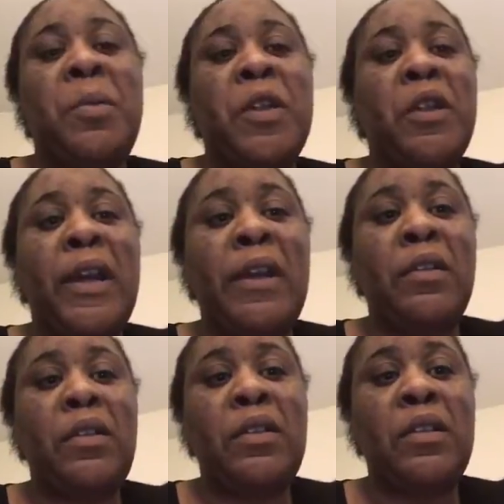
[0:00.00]
up at our
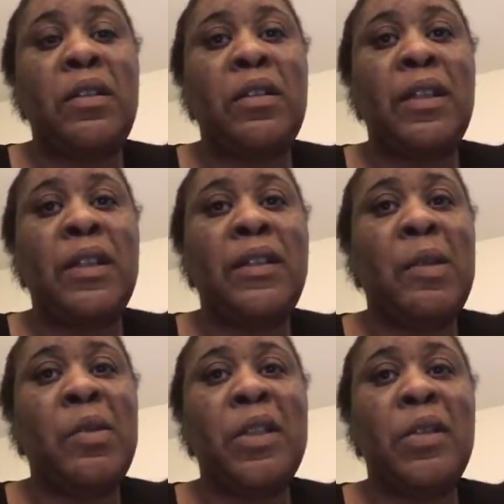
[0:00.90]
house, like, say
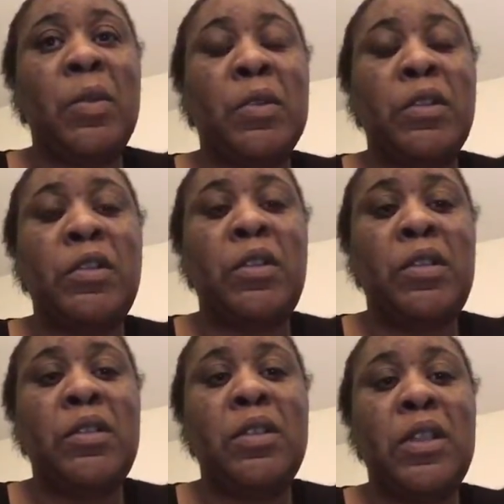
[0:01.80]
we just ordered,
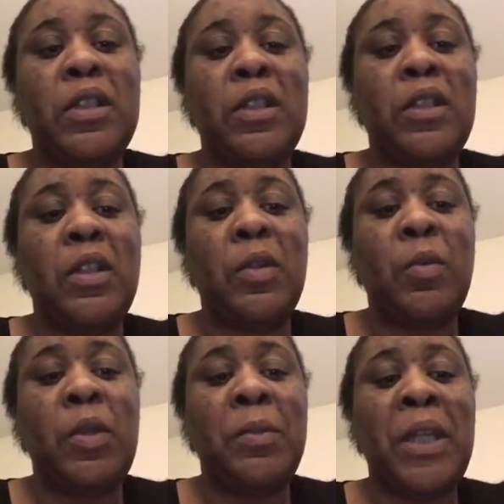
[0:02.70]

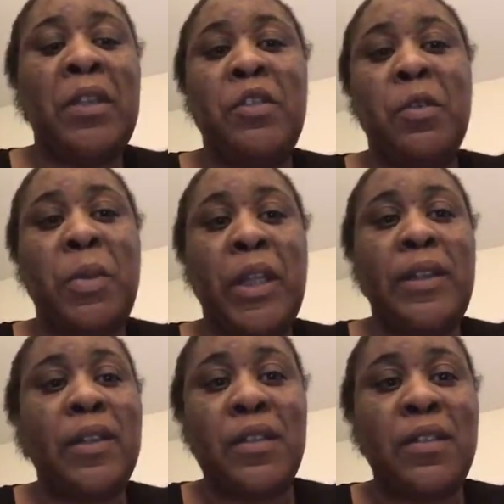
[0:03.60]
we made you a
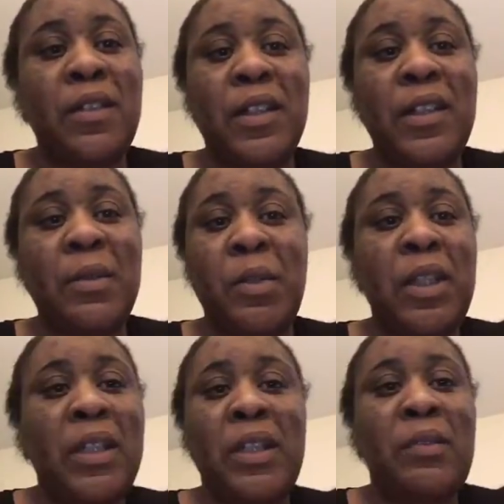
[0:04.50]
plate. Like, we
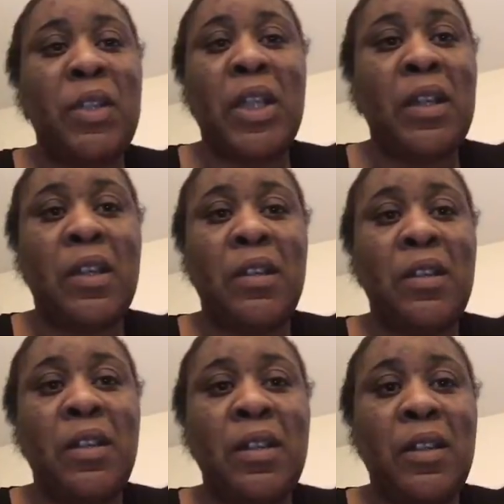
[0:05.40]
didn't even care,
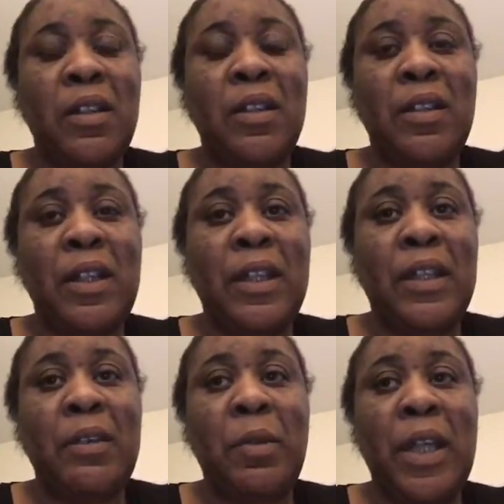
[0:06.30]
like,
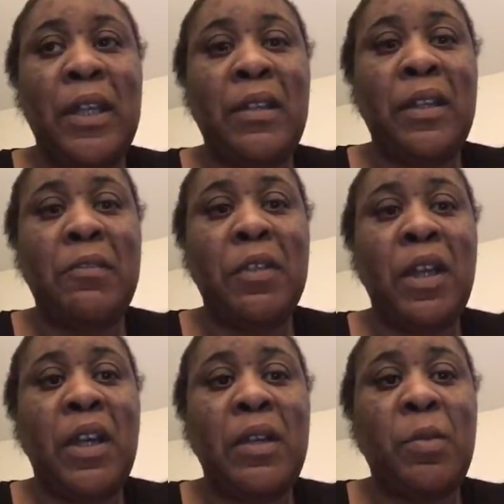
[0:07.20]
if we had enough or
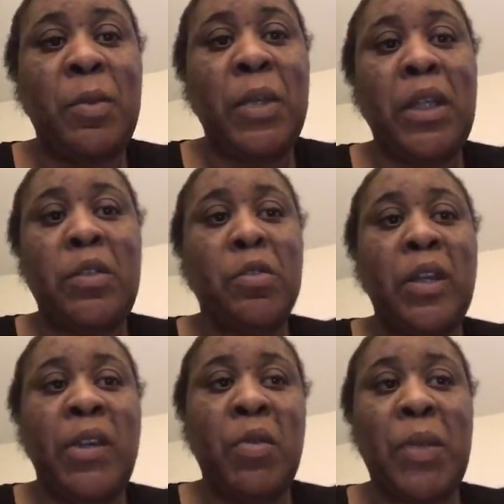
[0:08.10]
not. We made sure
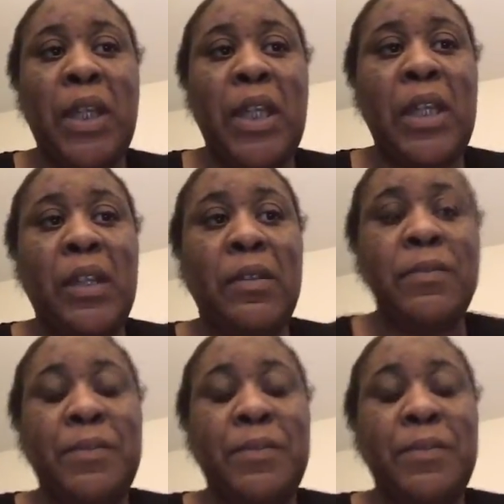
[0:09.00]
everybody ate.